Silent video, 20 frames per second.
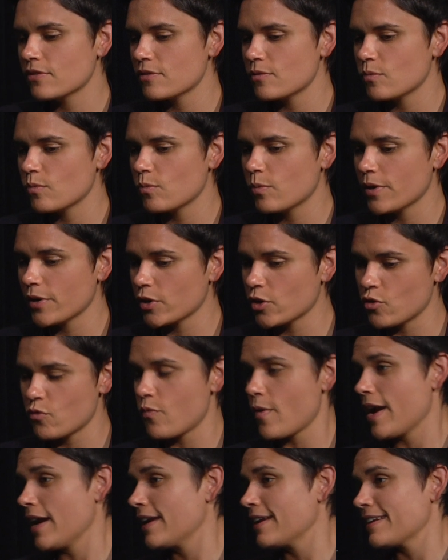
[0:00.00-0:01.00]
we're
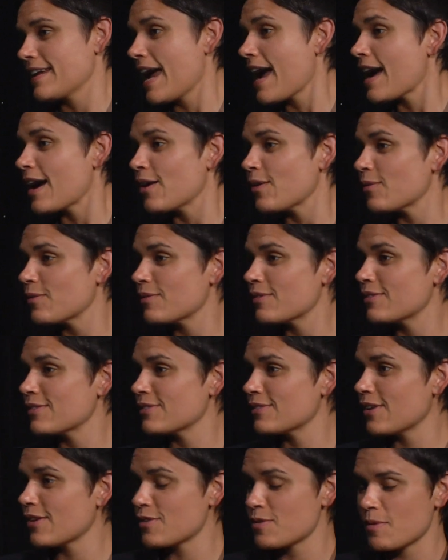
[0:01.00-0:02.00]
great now.
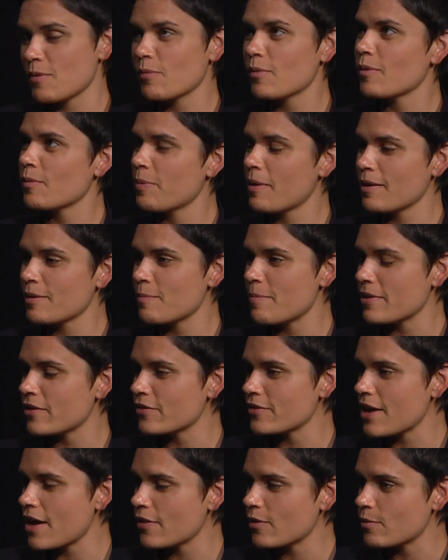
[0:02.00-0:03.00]
We're probably better
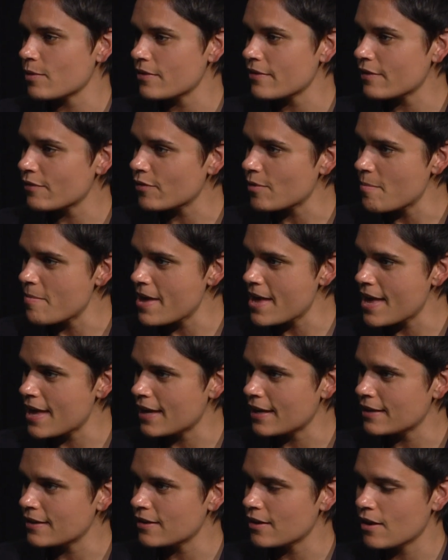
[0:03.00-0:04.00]
now than we've ever
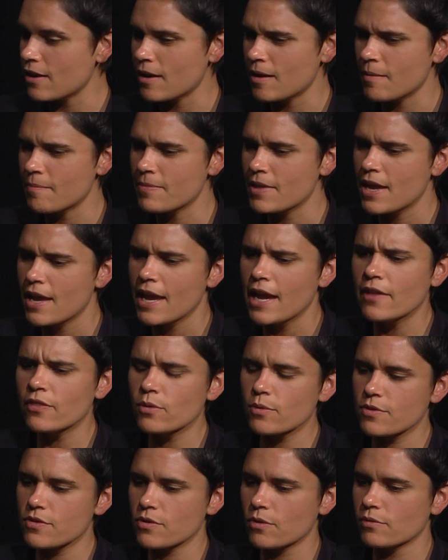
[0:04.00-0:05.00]
been. And
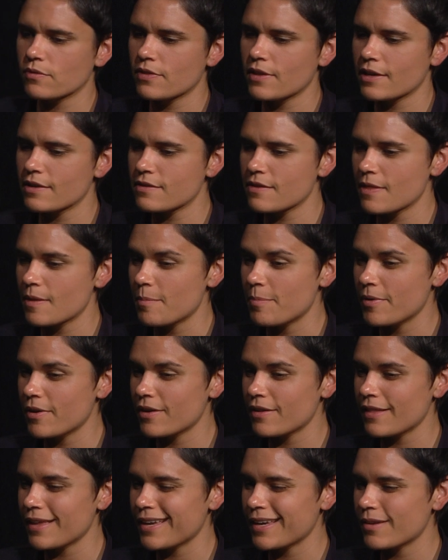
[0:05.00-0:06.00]
there are certain things in the
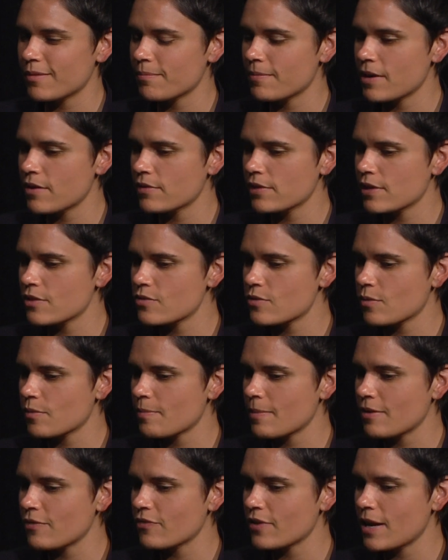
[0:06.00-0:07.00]
book, like my relationship with
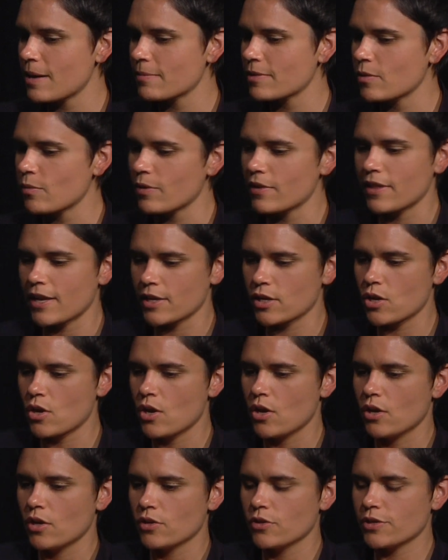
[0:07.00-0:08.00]
my family, where like
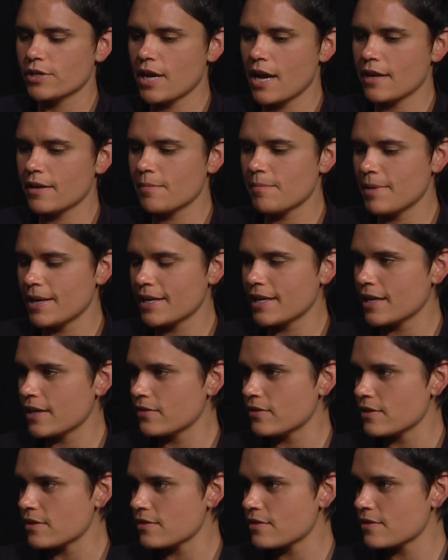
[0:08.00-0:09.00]
you're kind of
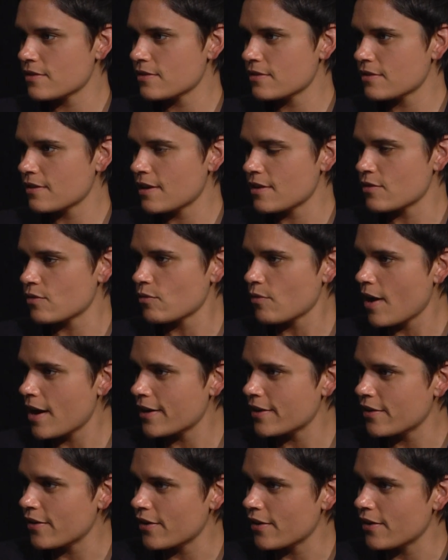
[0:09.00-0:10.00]
making this, as a
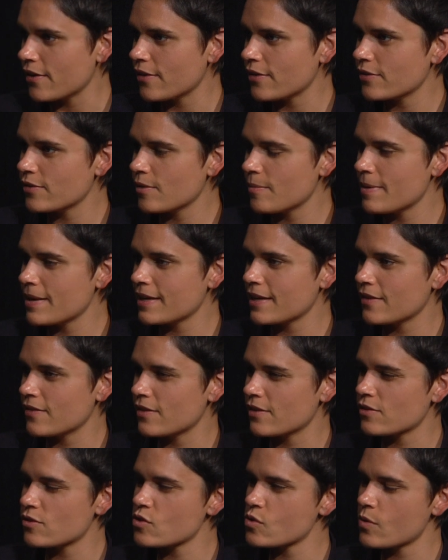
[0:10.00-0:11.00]
writer, you're making
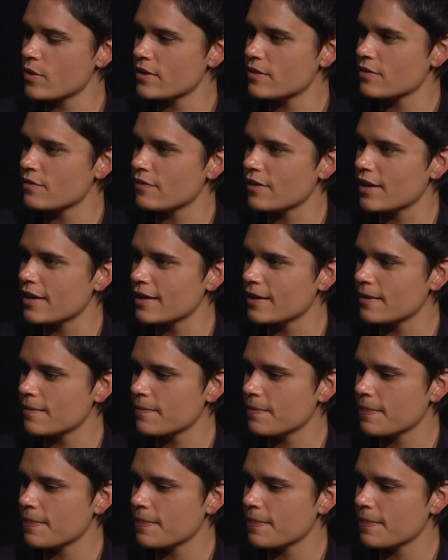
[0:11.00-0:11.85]
this choice of like,